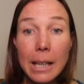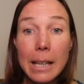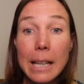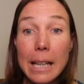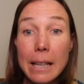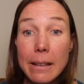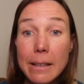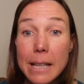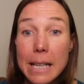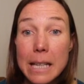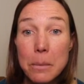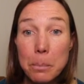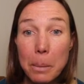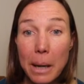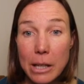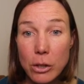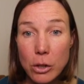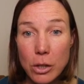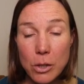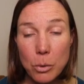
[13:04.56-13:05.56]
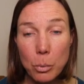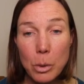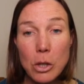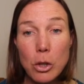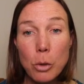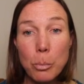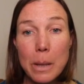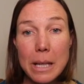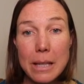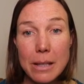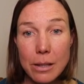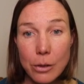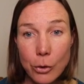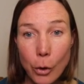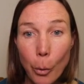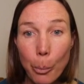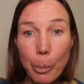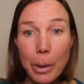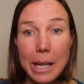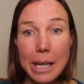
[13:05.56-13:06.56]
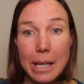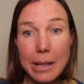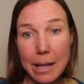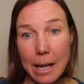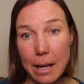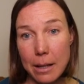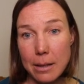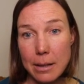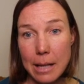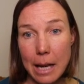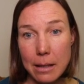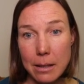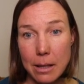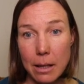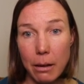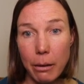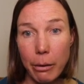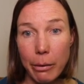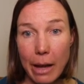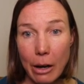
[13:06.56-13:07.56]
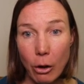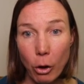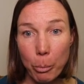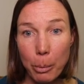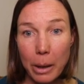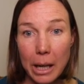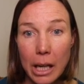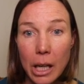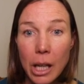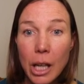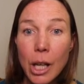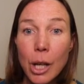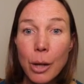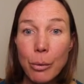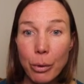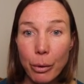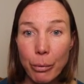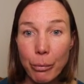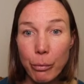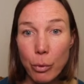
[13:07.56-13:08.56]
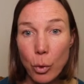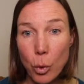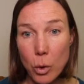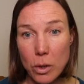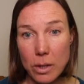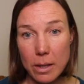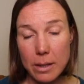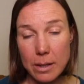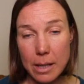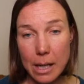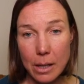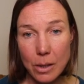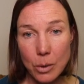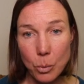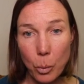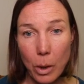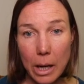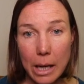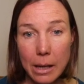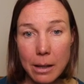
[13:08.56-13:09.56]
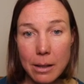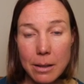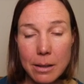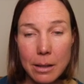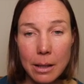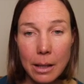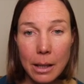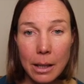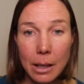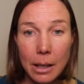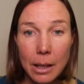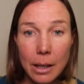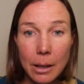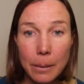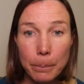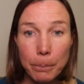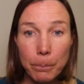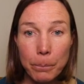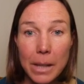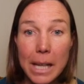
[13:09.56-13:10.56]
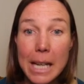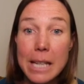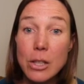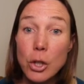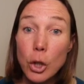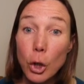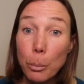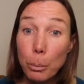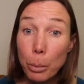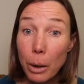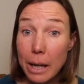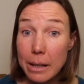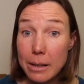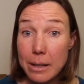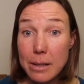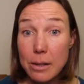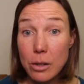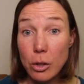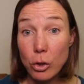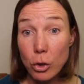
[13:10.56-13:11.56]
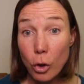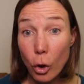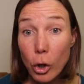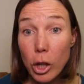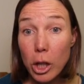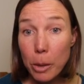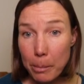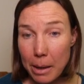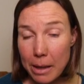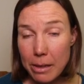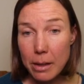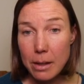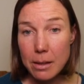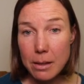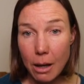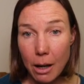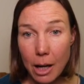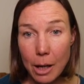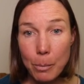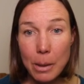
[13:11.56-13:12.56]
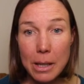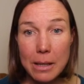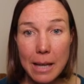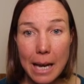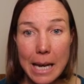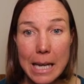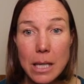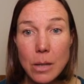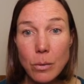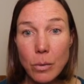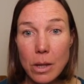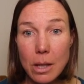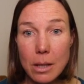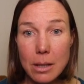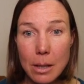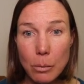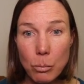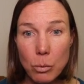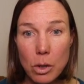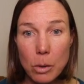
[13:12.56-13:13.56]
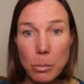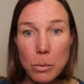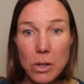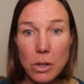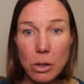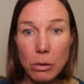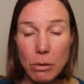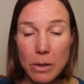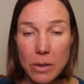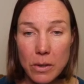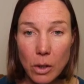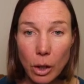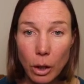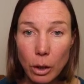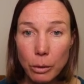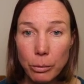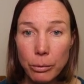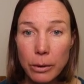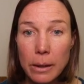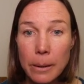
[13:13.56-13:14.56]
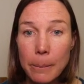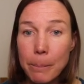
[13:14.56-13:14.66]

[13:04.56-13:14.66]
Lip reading: In these patients, we should be stopping their statin therapy for 4 to 6 weeks. It's good practice to document the time it takes for the symptoms to resolve.